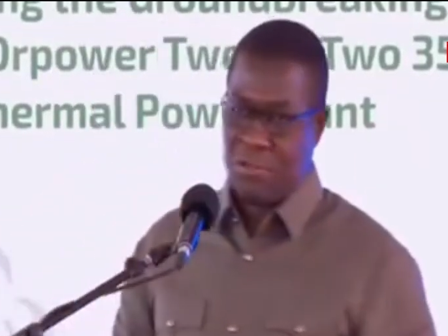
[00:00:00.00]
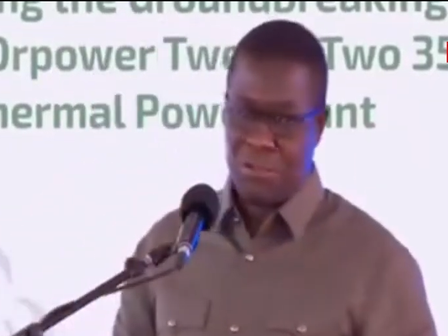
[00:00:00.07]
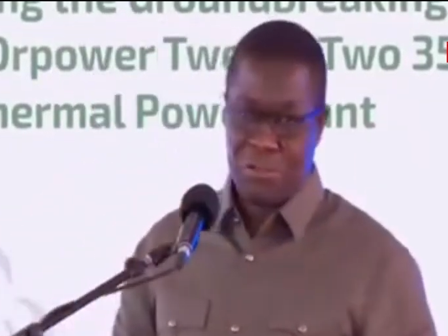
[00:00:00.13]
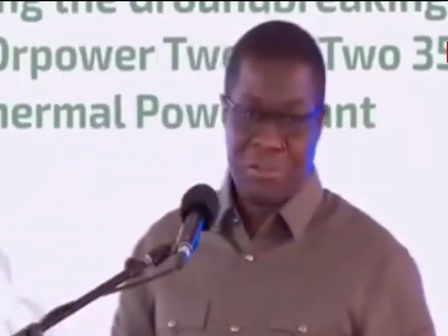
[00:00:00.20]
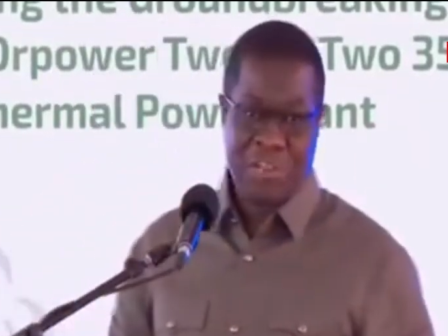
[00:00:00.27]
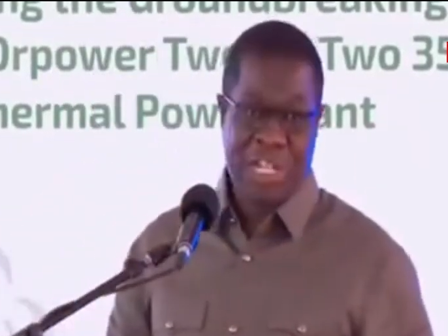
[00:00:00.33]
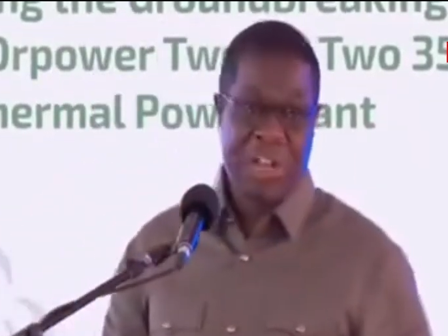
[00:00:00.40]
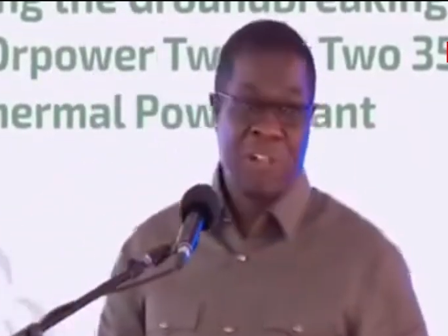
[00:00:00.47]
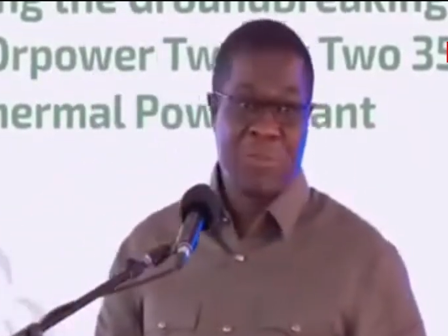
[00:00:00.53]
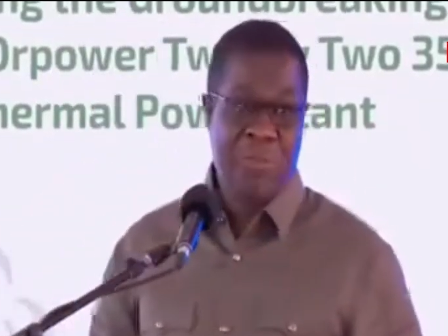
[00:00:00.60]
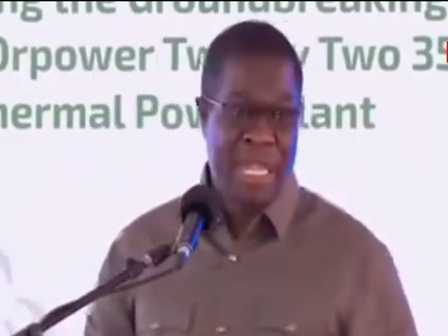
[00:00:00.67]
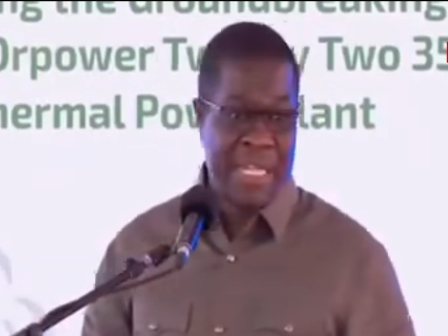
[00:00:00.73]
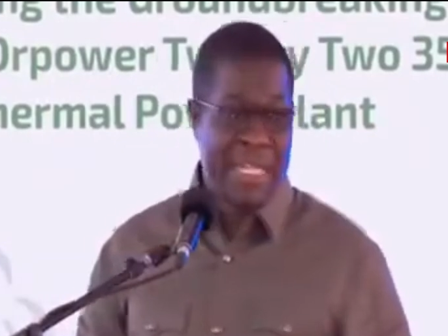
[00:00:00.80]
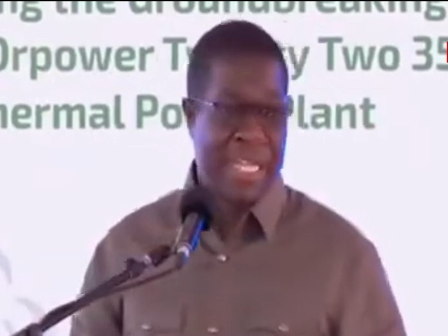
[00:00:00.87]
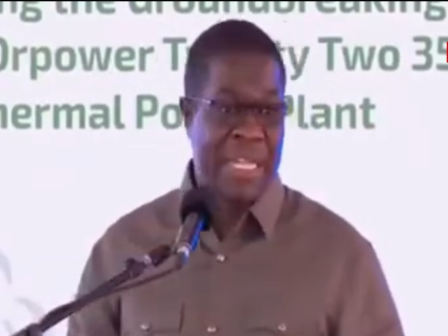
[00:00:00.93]
whose
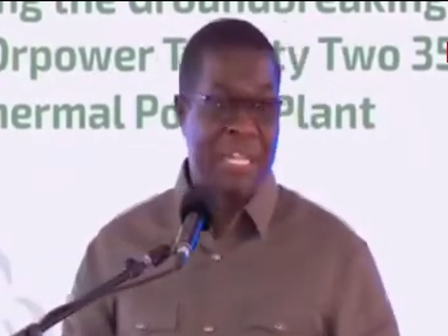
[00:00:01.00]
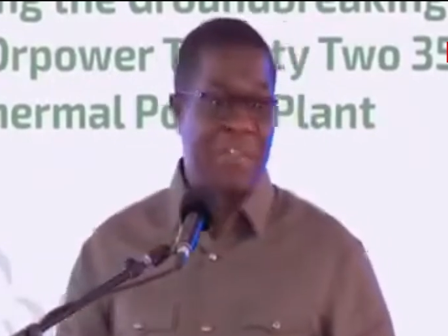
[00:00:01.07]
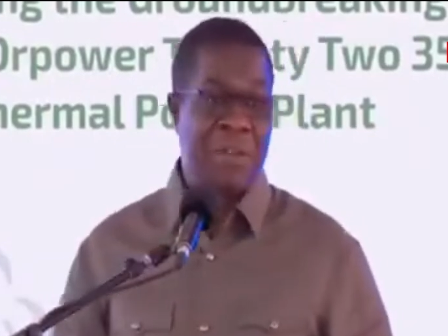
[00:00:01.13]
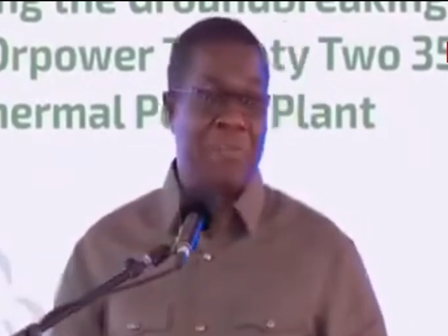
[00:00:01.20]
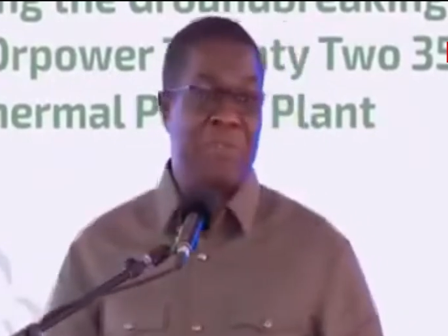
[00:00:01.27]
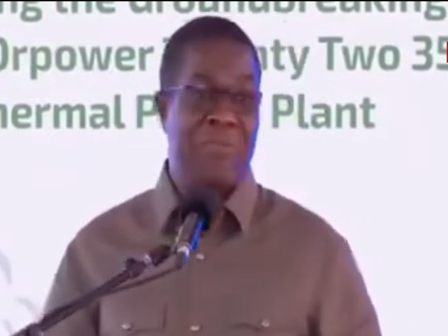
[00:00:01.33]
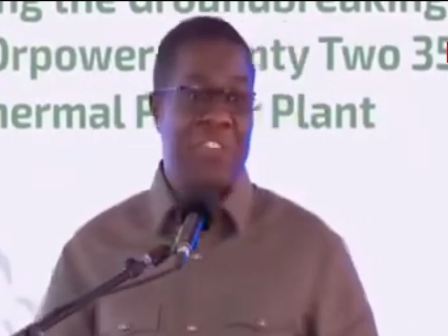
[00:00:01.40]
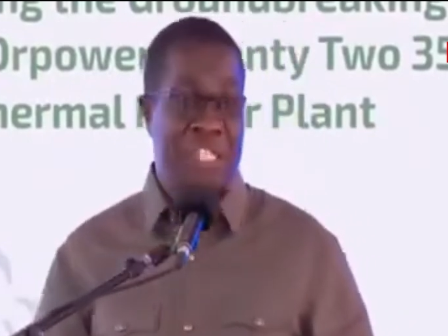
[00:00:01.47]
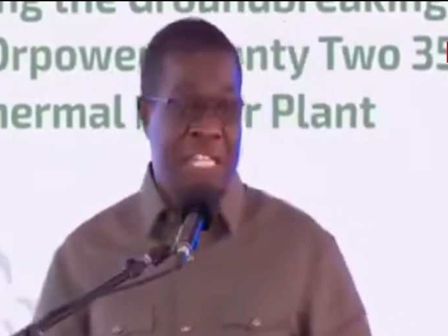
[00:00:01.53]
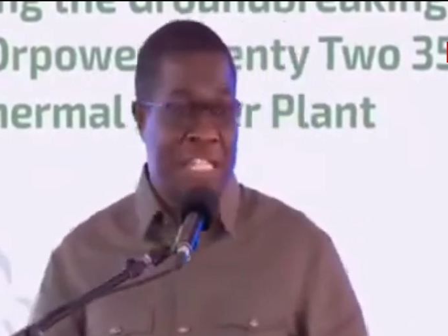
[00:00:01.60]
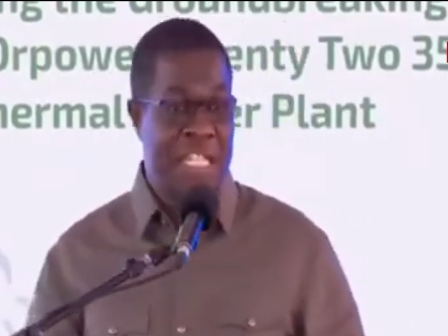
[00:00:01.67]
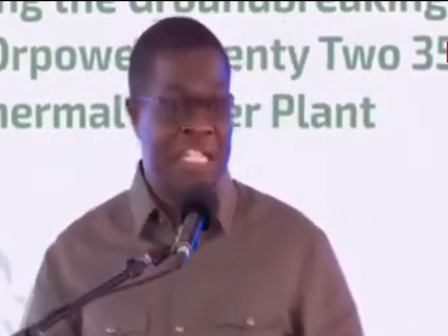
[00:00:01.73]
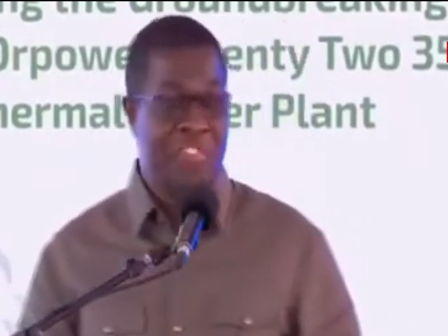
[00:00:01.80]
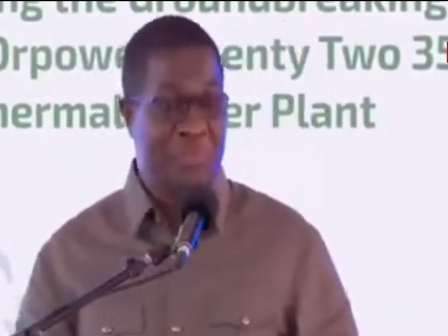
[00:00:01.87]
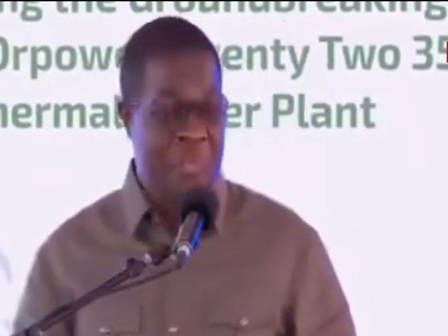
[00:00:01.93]
groundbreaking you have
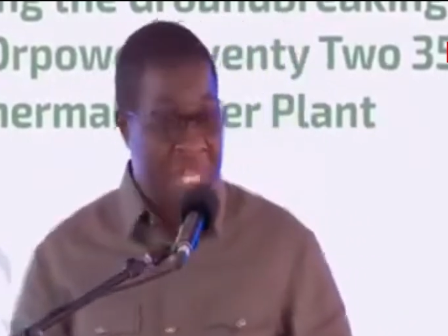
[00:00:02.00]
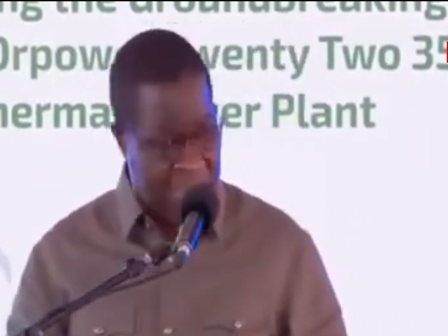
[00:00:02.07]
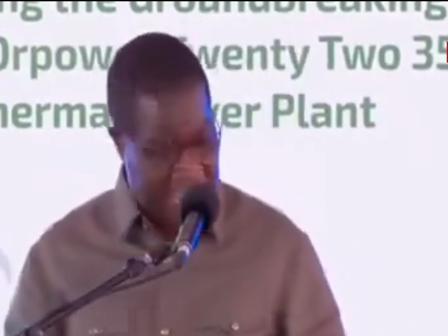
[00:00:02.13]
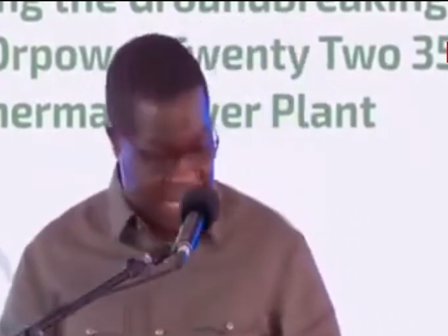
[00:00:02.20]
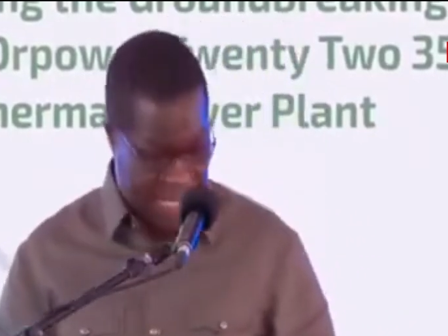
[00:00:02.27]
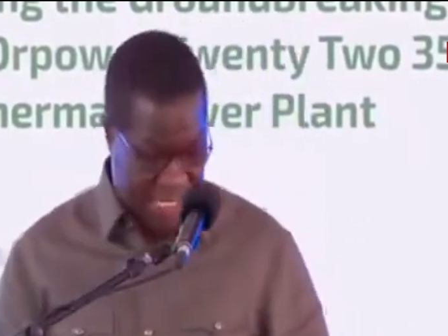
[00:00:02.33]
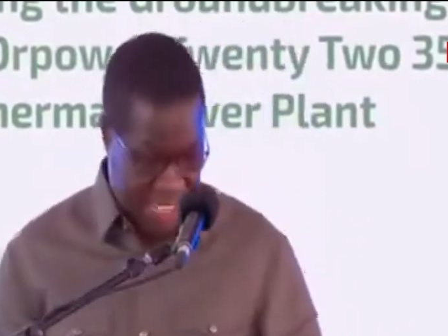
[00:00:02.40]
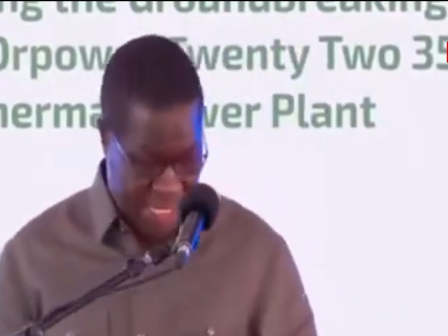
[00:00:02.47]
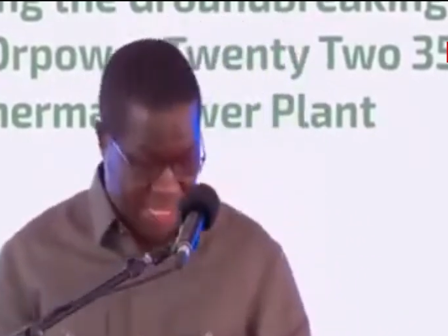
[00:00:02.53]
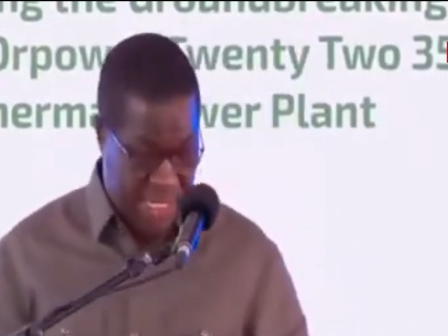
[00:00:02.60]
officiated today,